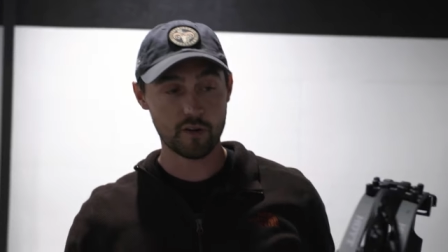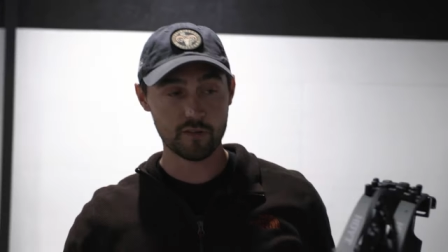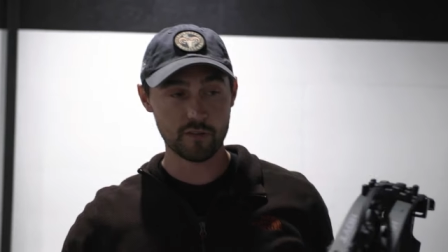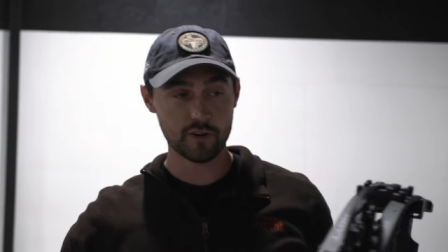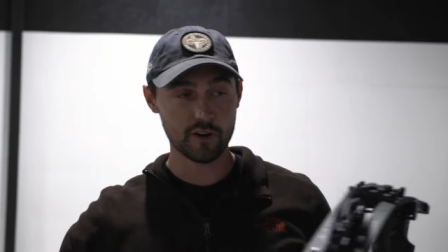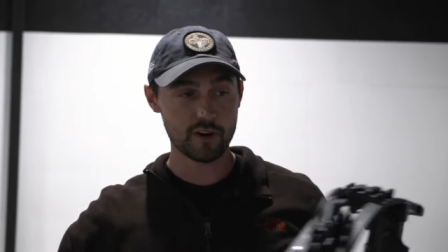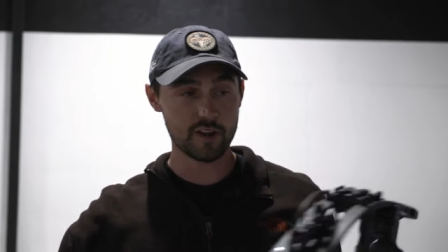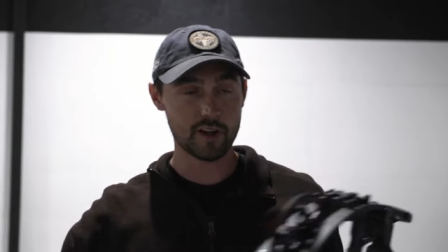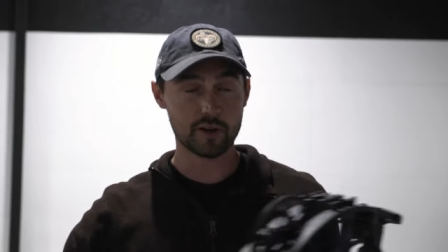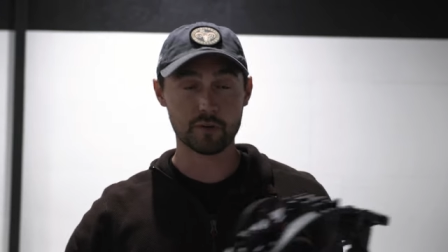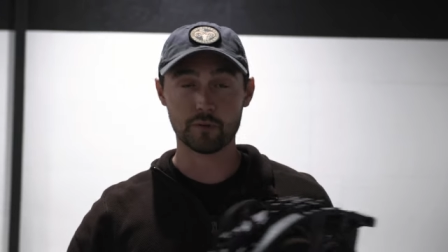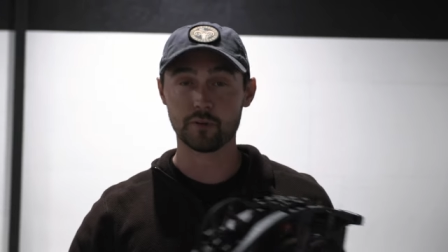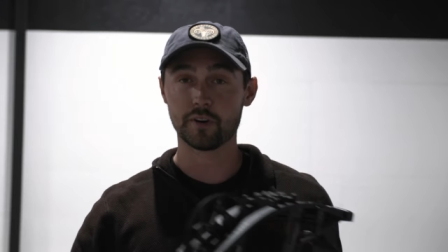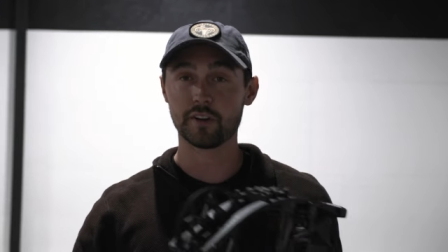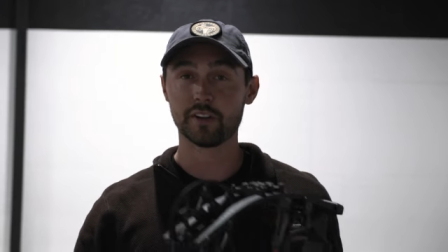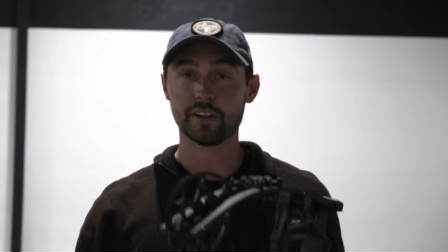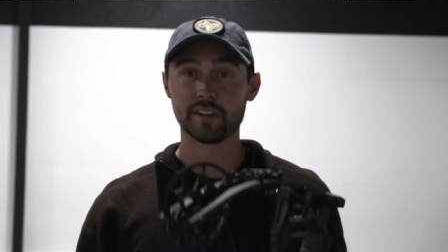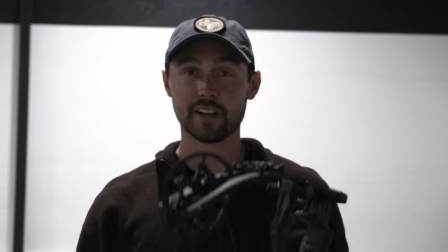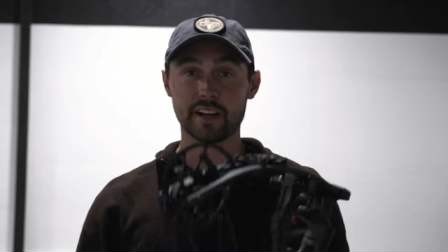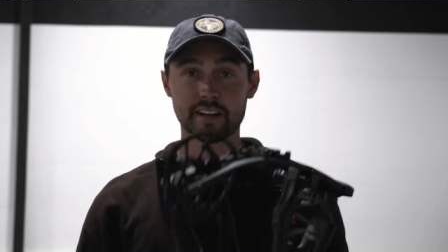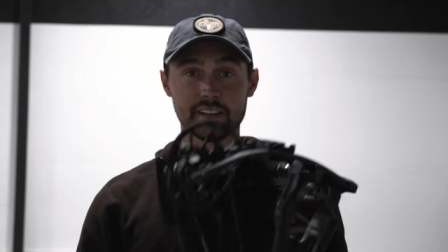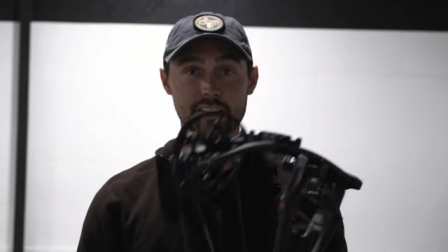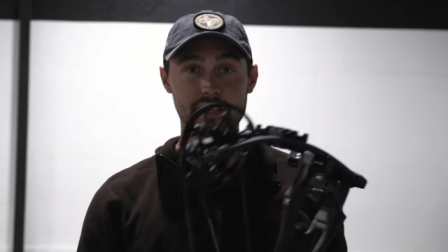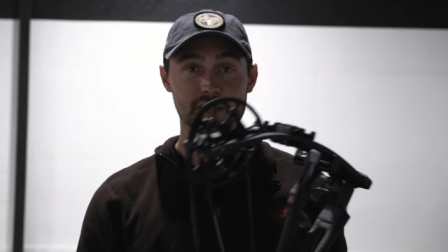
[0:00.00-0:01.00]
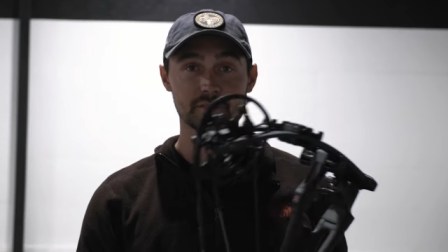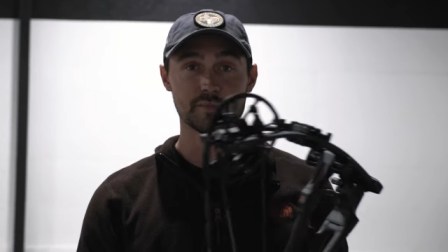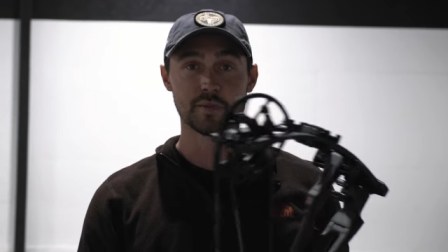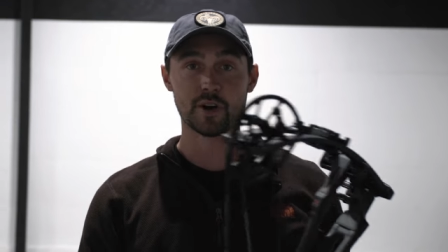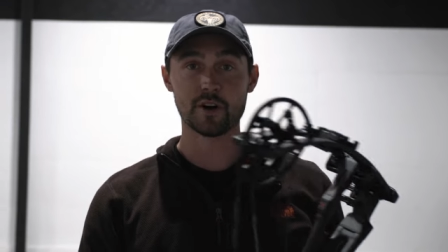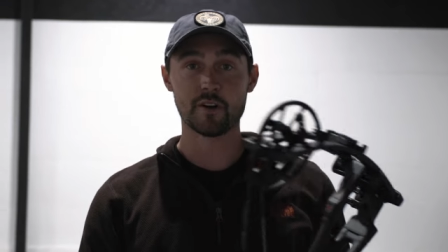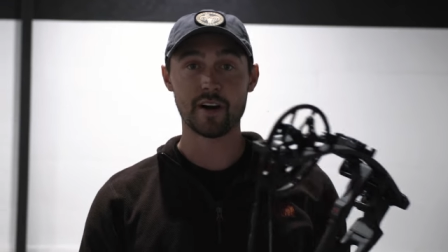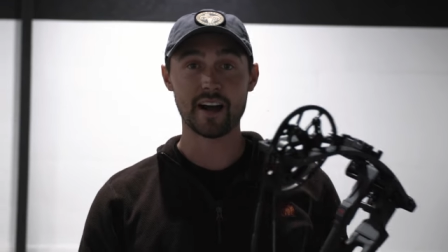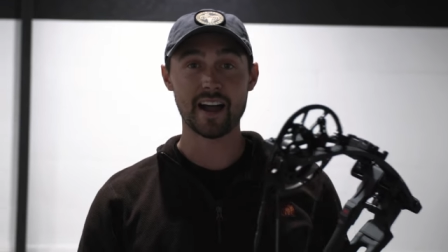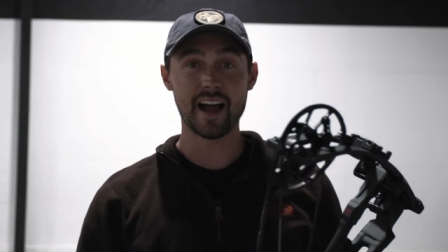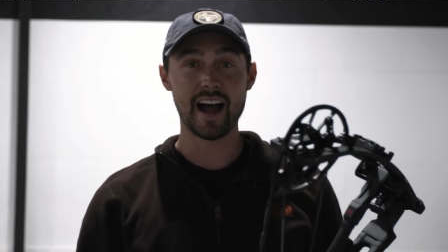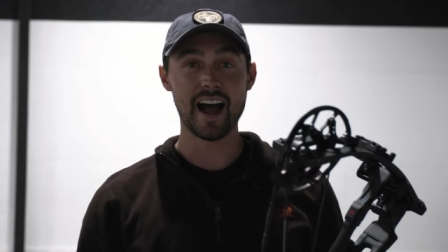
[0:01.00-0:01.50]
Overall, I really like this
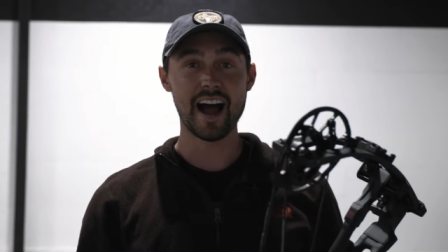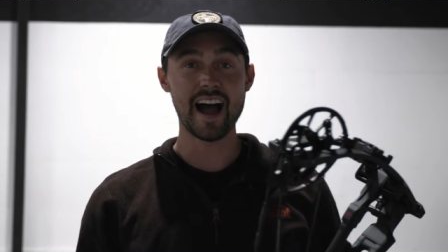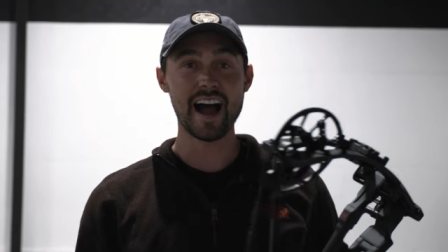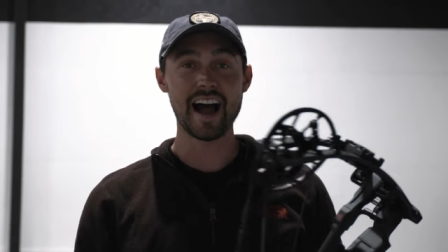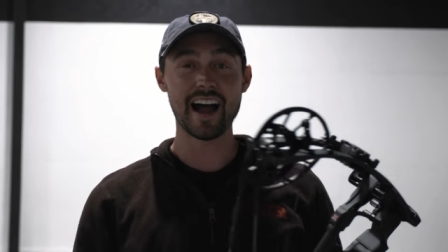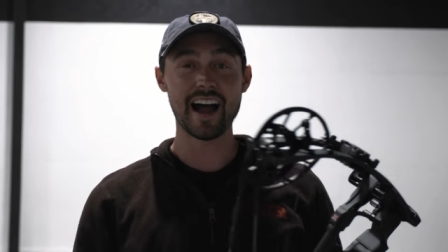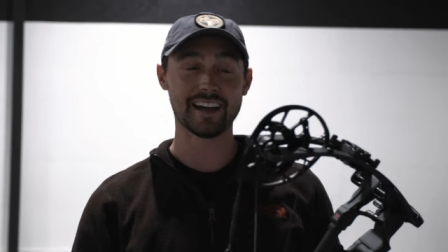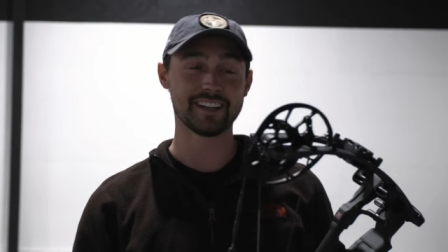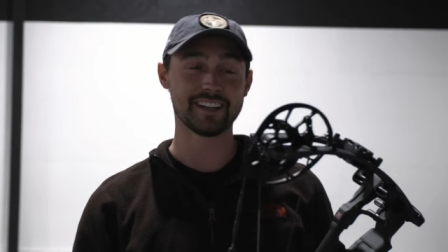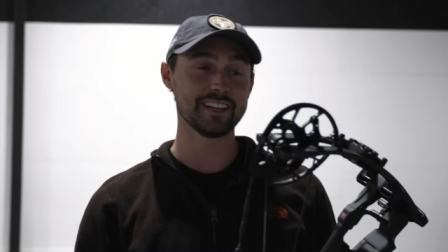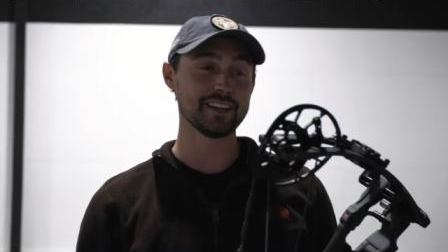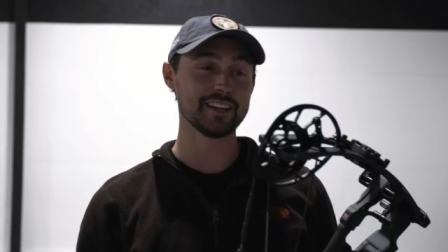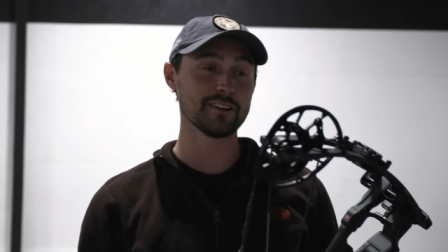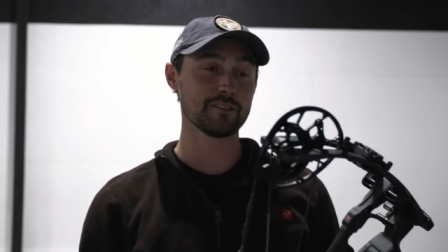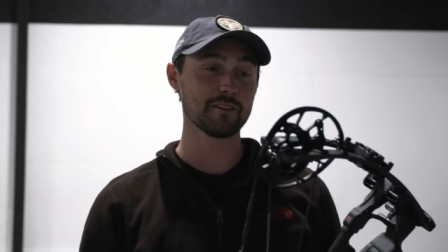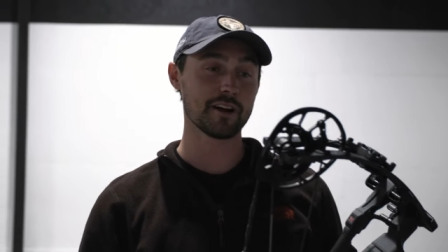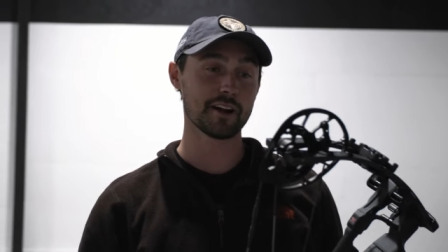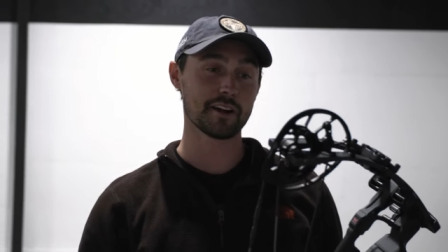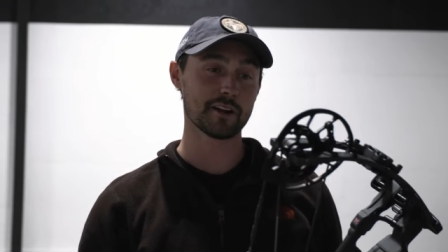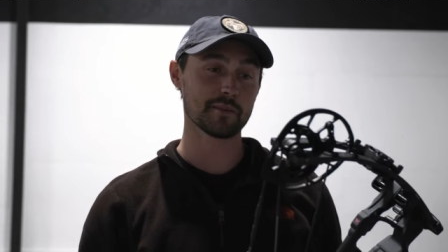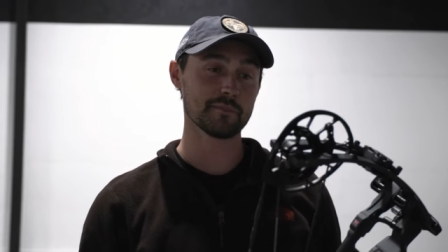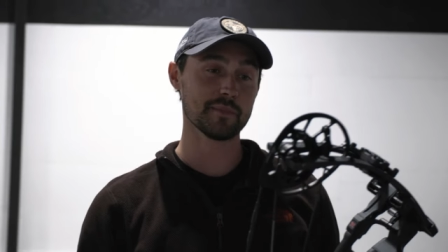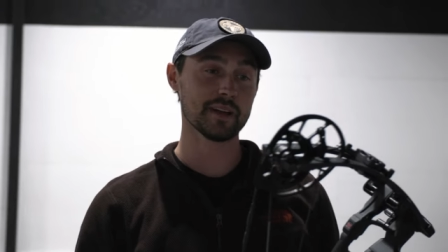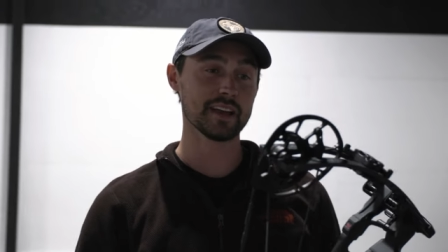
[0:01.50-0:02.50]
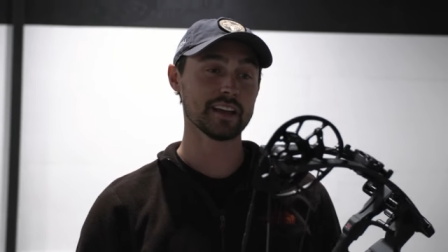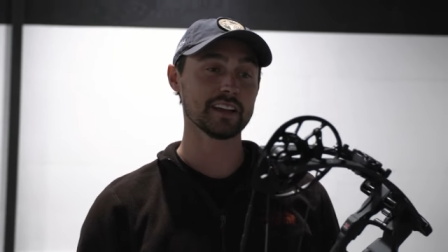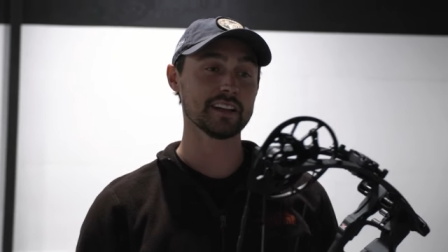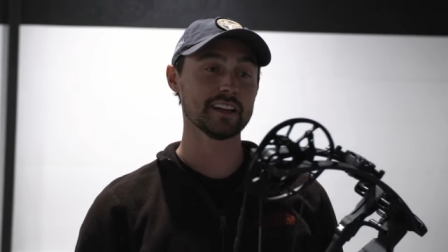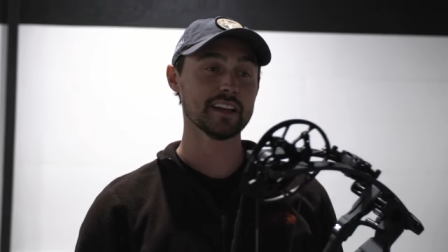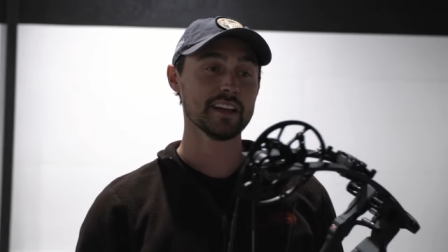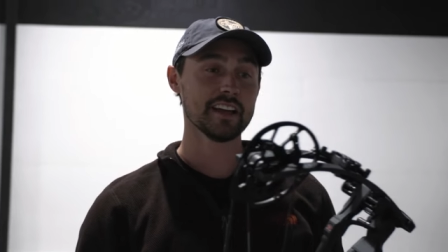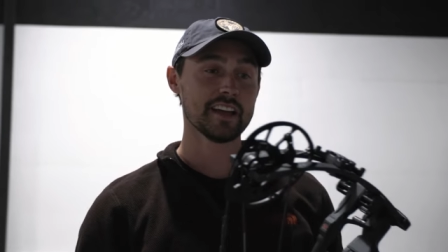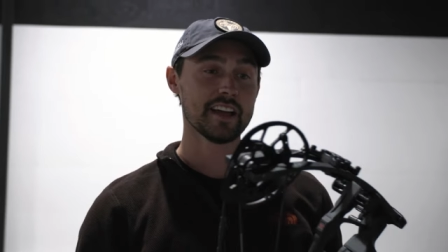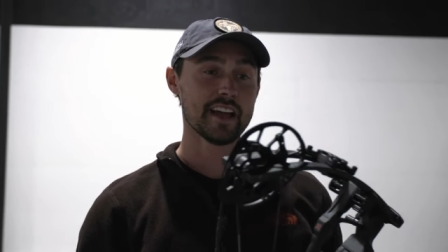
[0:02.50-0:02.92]
bow. I highly recommend